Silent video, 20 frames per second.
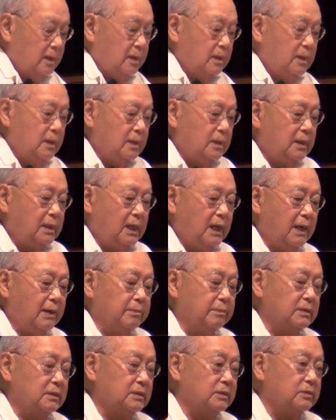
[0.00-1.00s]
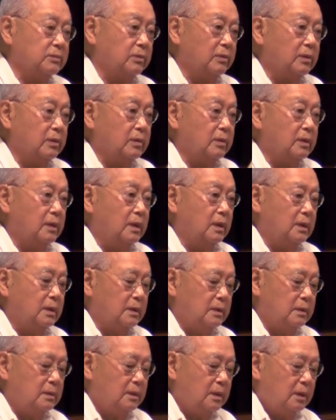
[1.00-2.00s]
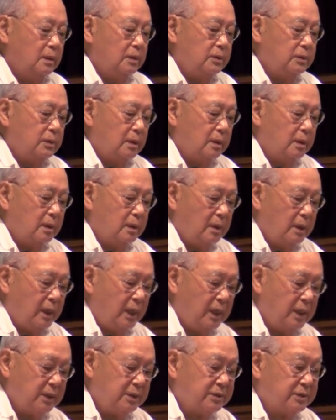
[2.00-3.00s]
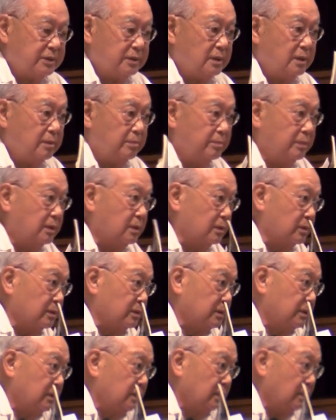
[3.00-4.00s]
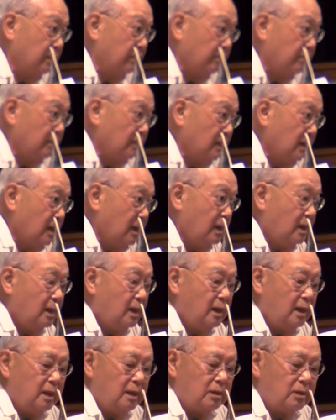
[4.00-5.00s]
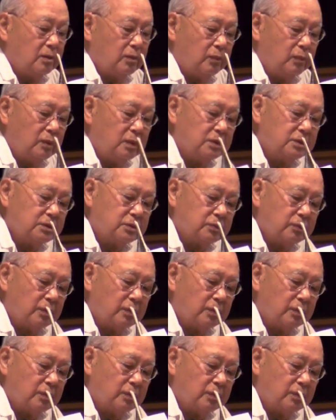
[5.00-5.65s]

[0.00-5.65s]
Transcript: the cabins were uh, hastily built, and the woods